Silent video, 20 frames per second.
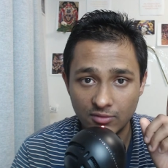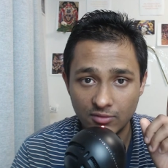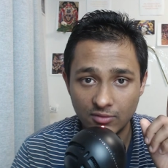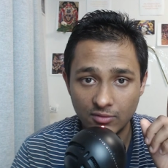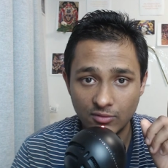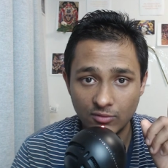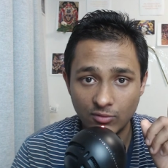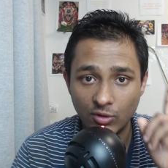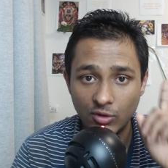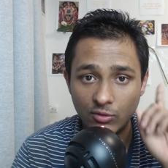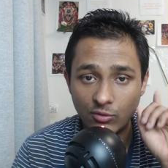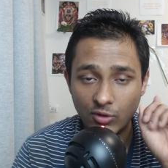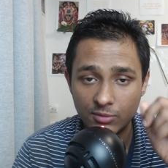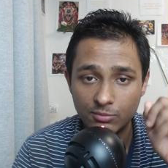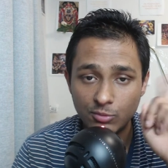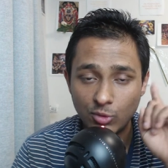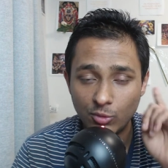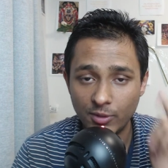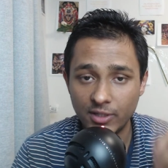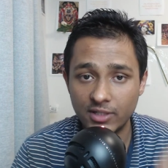for one
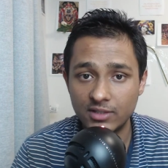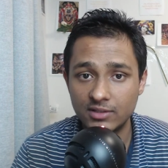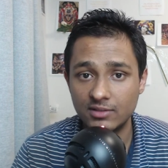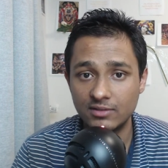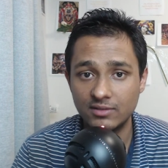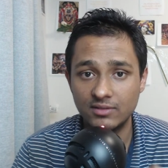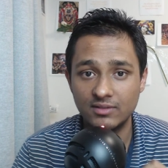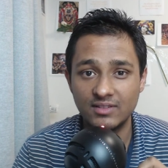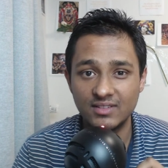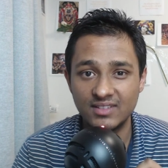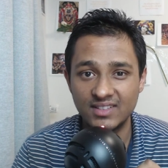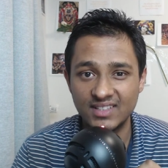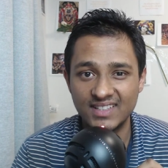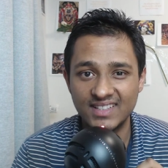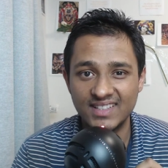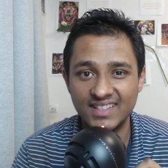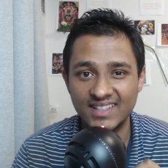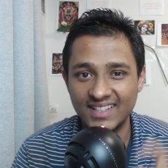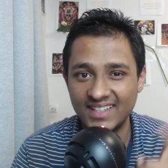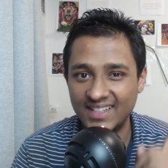moment.
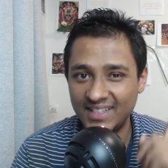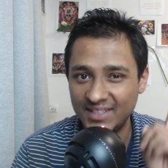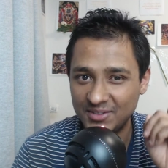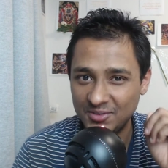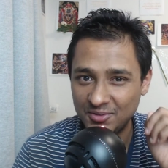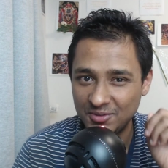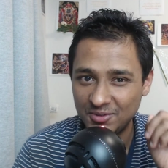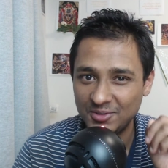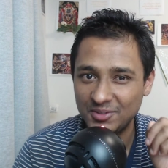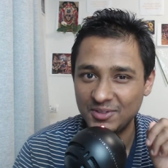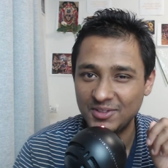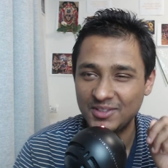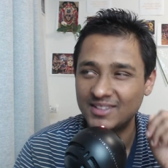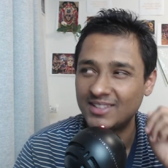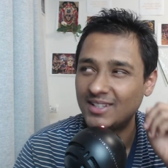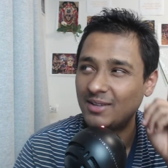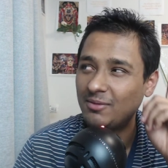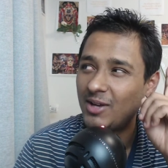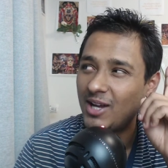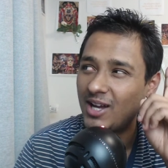Great soul,
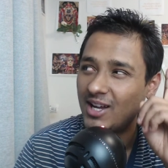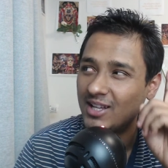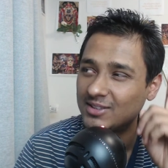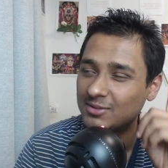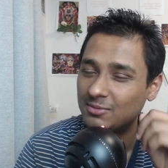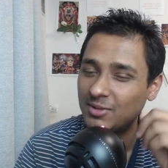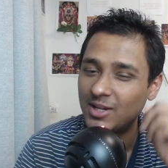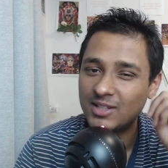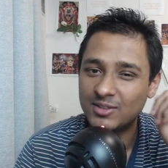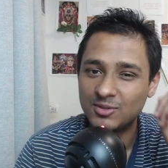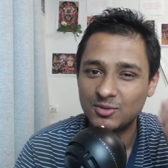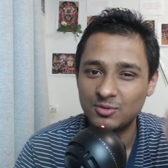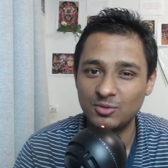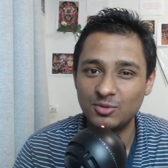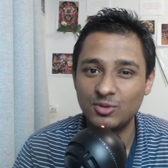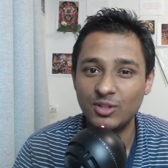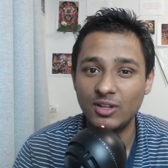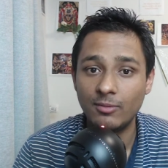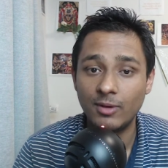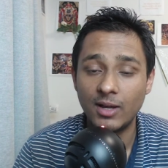Samahatma,
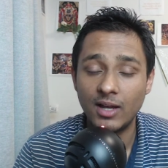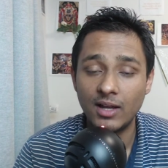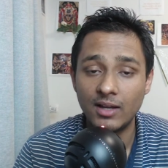Sudullabha.